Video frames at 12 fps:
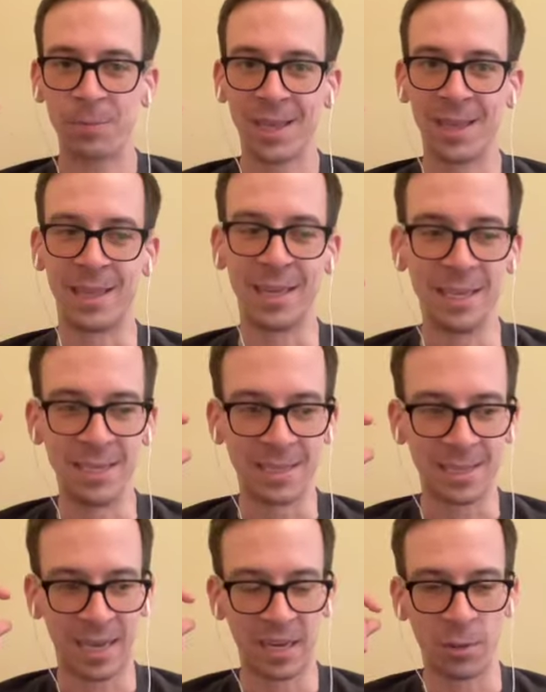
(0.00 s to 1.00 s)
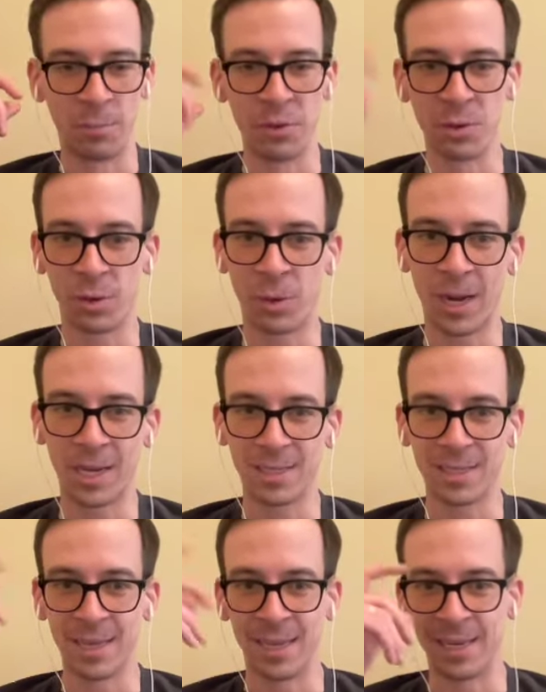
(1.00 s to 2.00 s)
these kind of
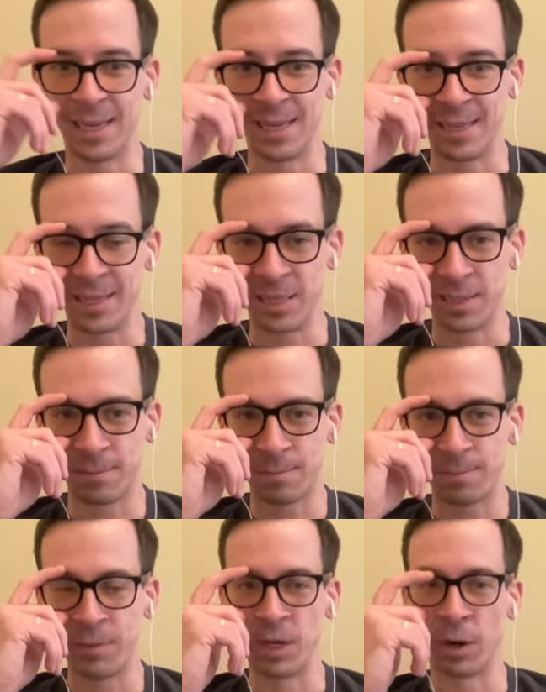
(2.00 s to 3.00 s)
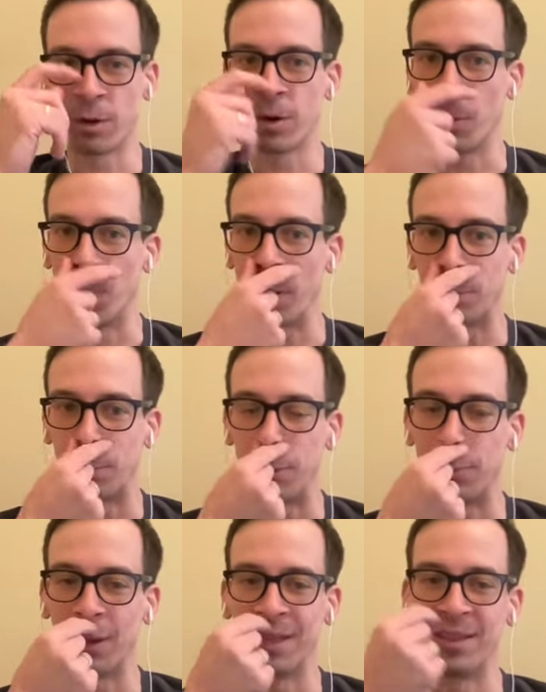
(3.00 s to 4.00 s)
bureaucrats and these, corrupt
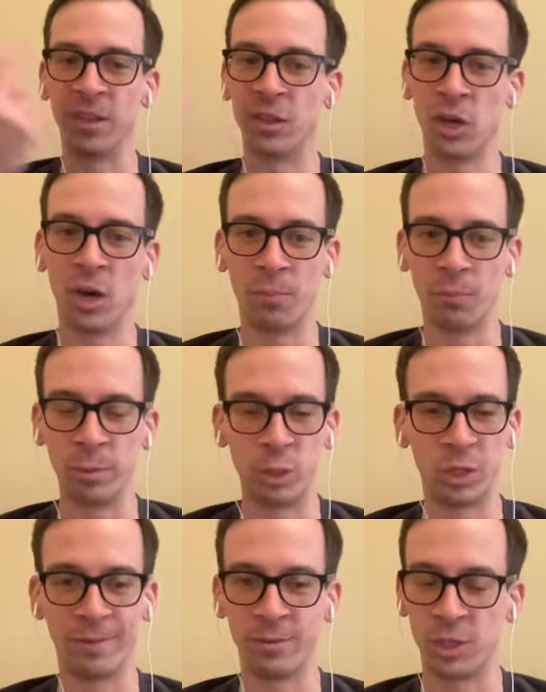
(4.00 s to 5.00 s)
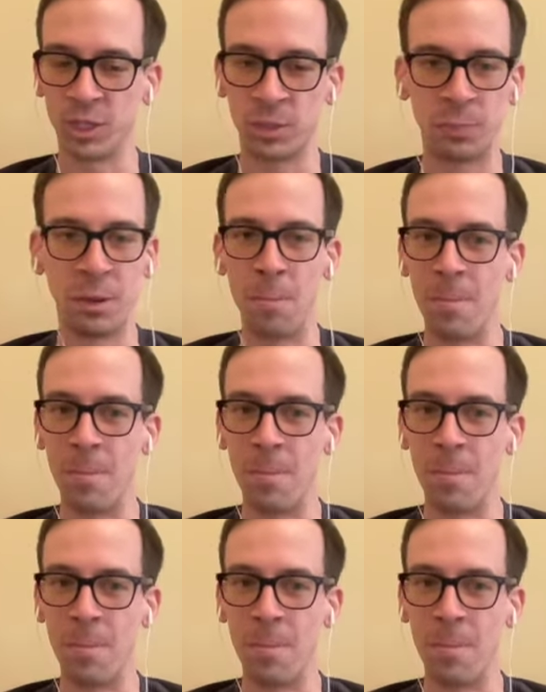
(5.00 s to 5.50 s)
people at the top, which have just been